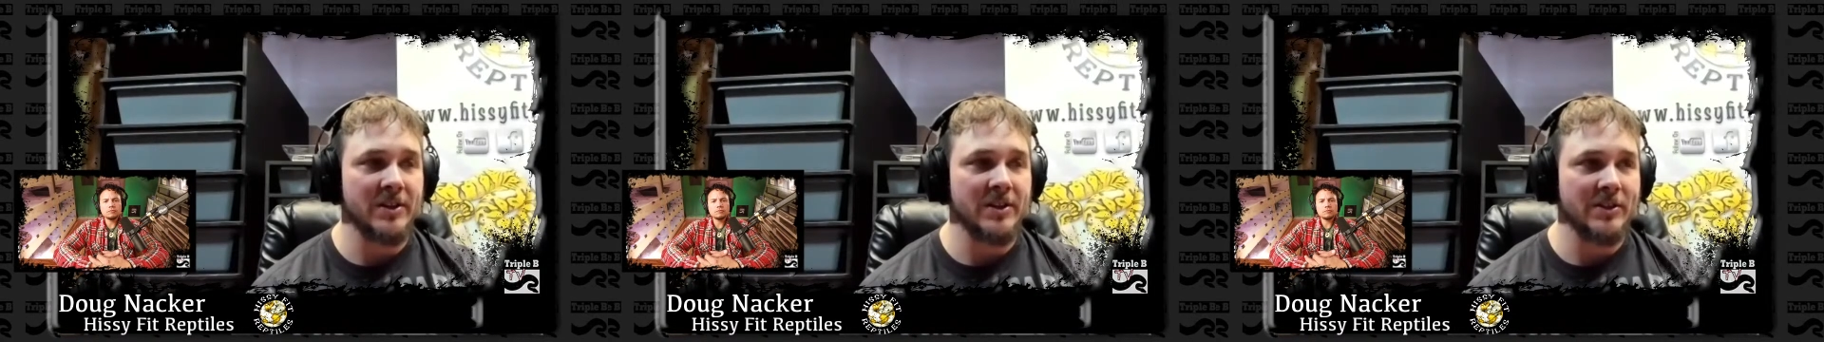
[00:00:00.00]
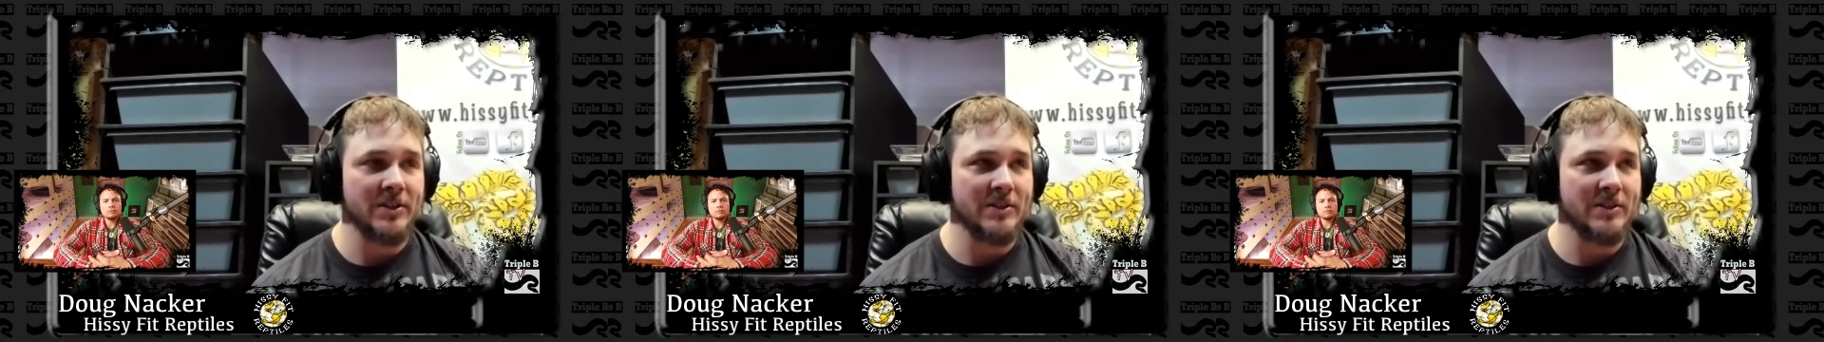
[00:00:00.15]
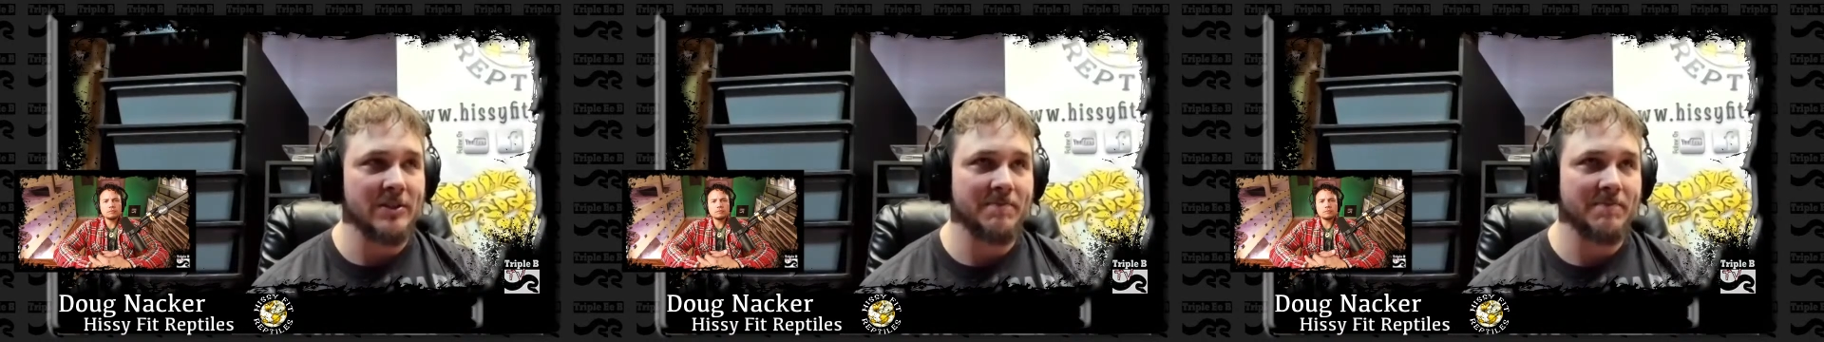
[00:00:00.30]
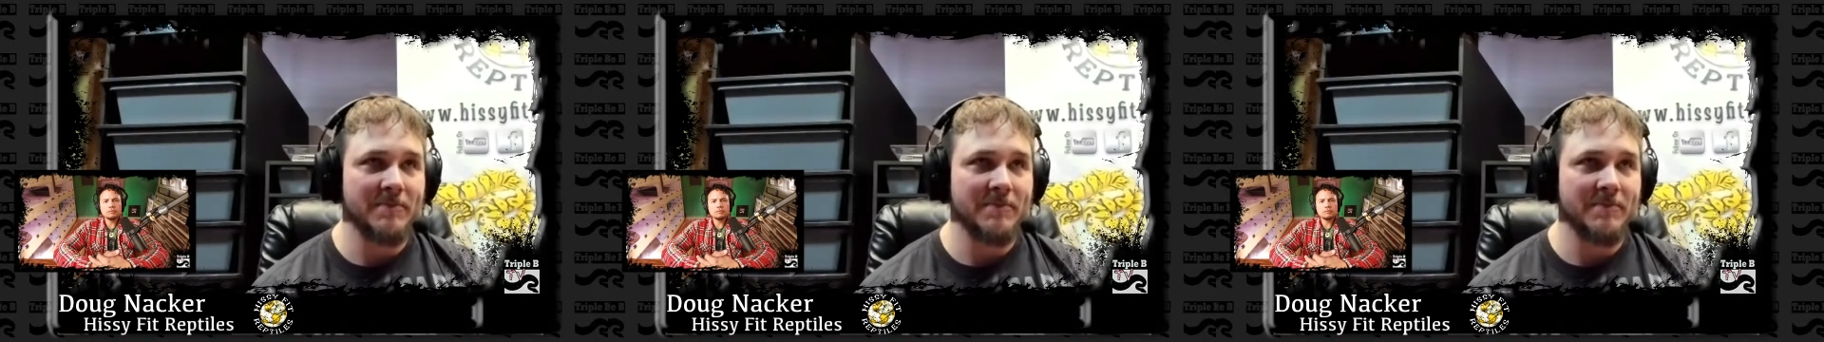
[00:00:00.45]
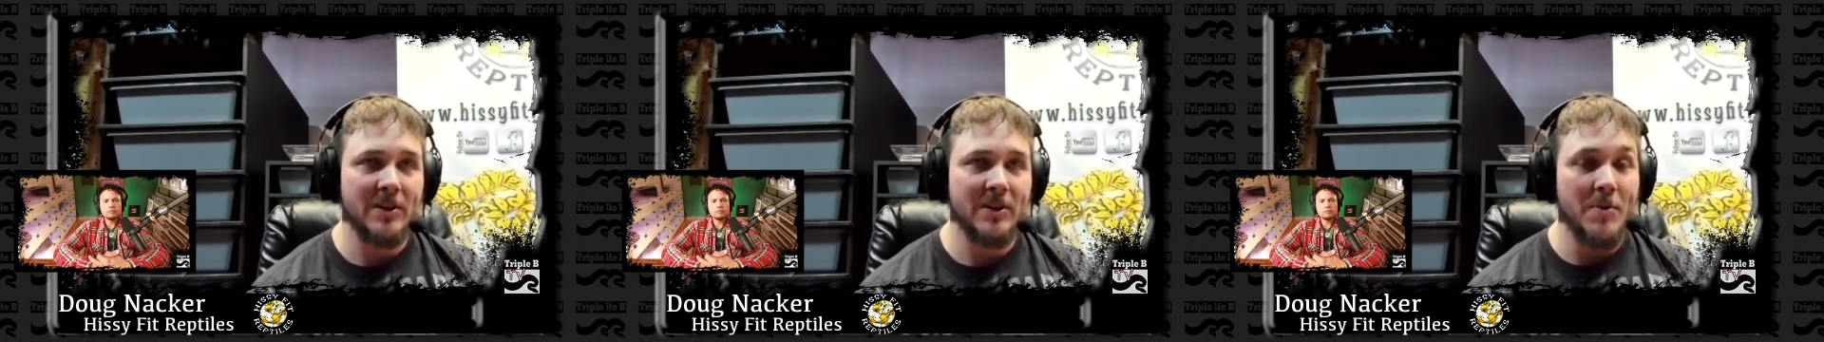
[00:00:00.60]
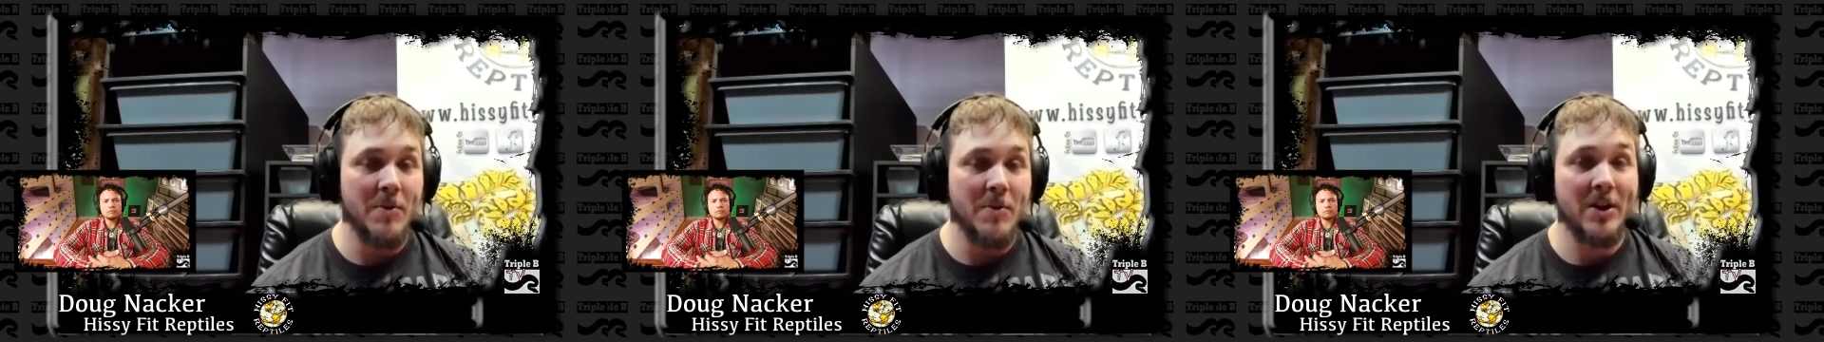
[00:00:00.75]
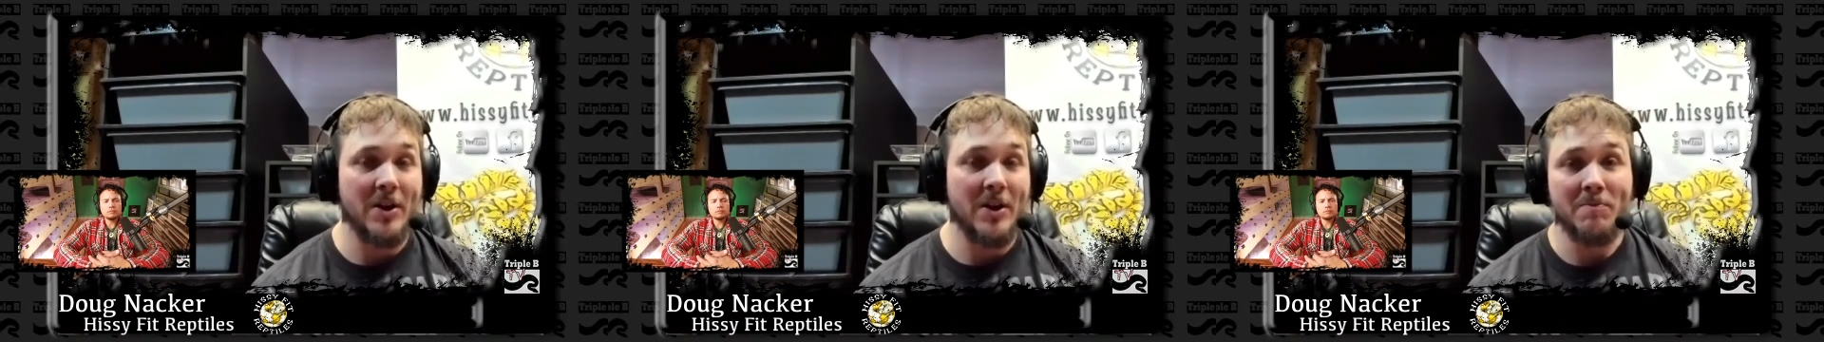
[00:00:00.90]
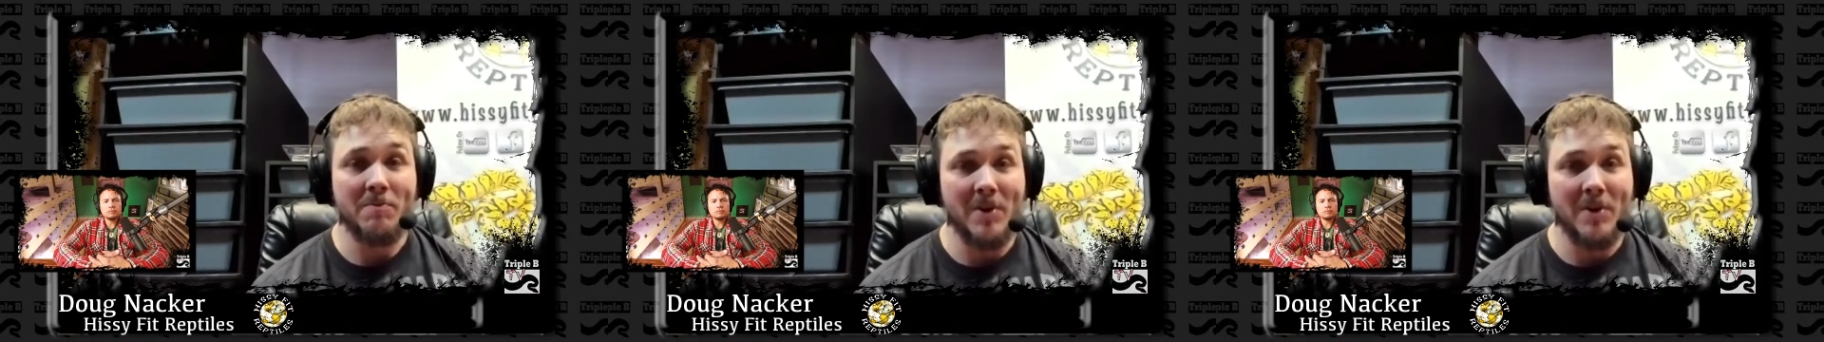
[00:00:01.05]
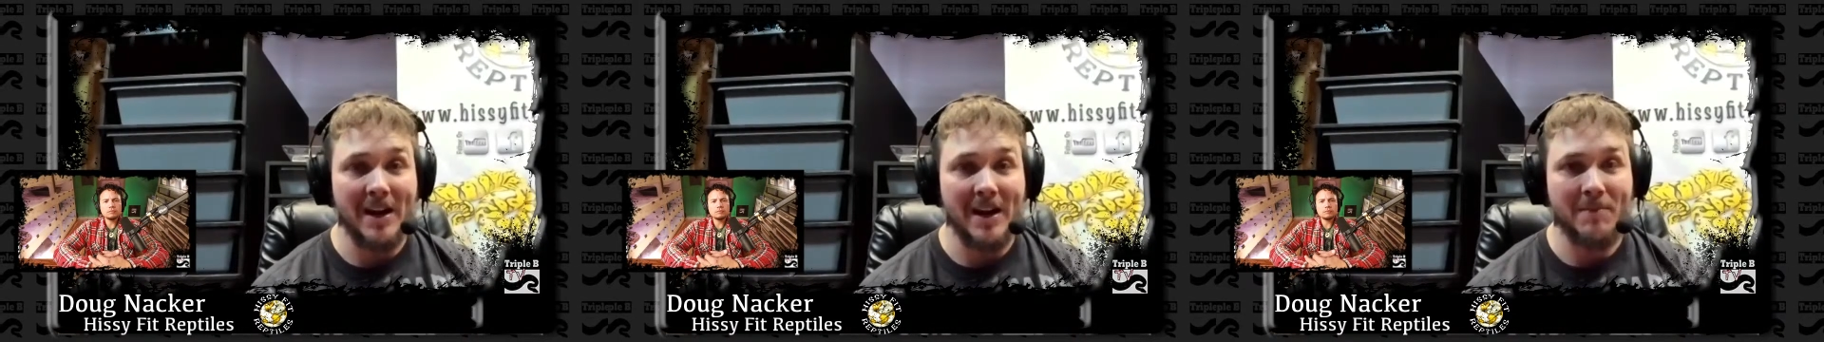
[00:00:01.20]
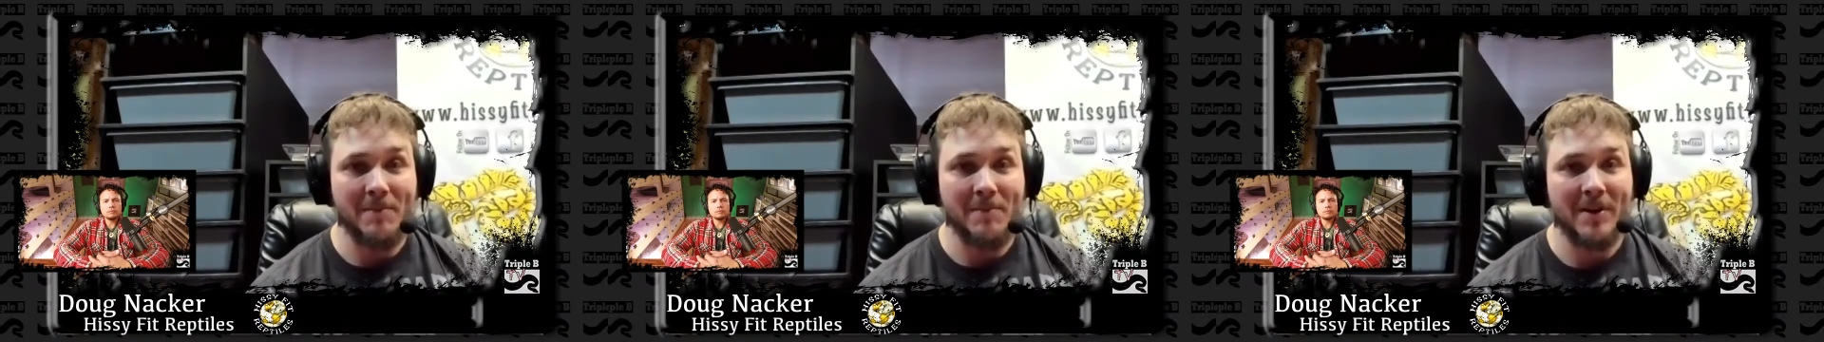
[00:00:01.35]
You make good money,